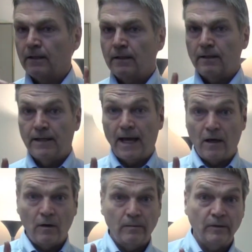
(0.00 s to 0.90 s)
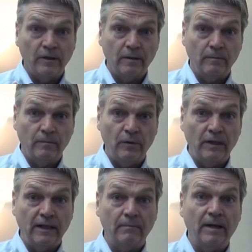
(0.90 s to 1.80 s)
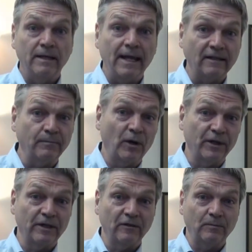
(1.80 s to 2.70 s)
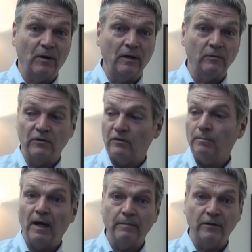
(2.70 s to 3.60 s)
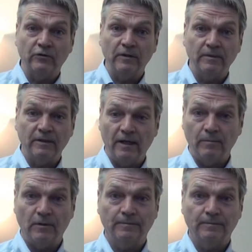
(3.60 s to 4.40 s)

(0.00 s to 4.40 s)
Now I'm going to put it in my next parking spot, which is by my treatment table.